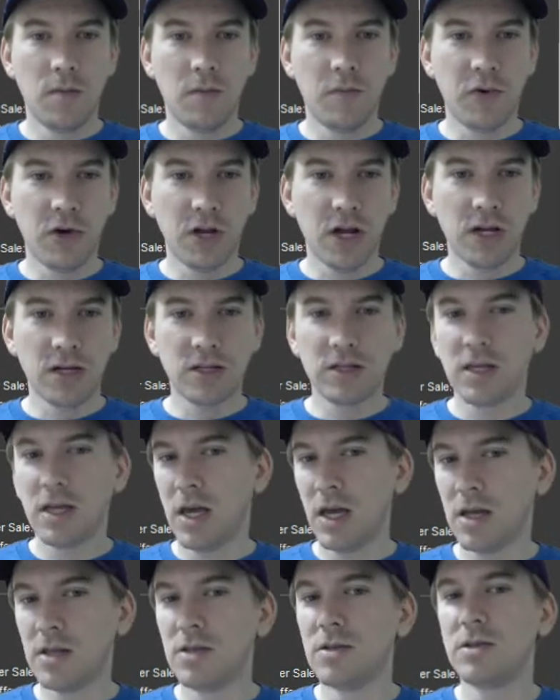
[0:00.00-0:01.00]
but I
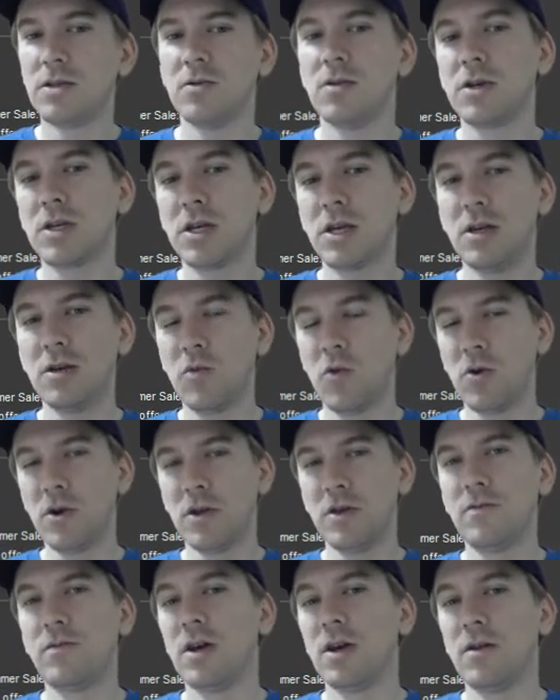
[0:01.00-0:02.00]
can't do a keyboard
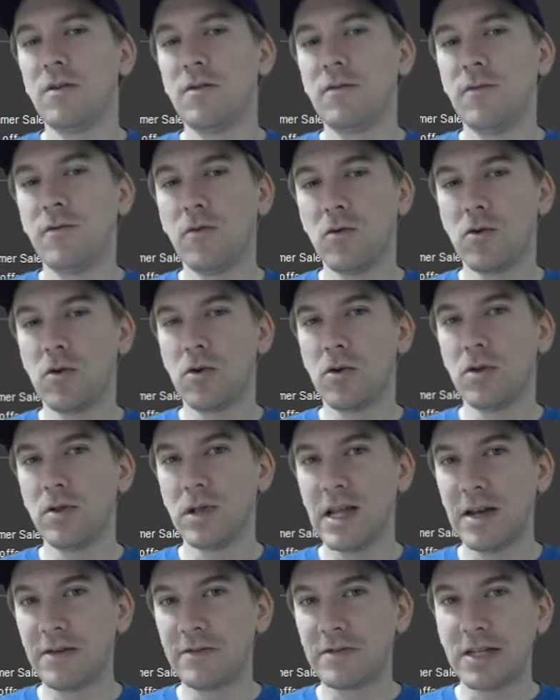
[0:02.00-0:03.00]
event for
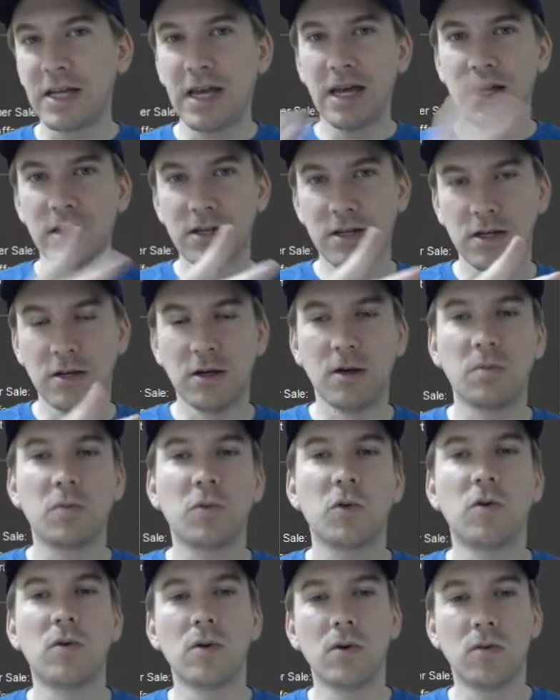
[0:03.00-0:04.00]
left and up
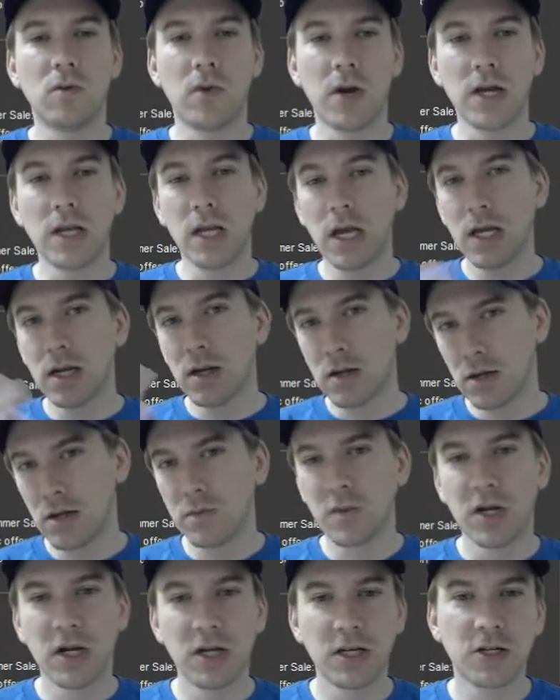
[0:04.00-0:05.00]
or right and
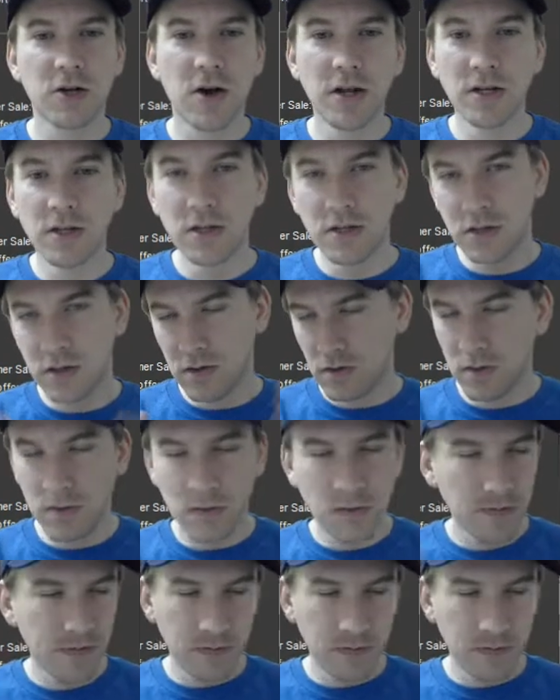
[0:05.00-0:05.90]
up, and I tried to do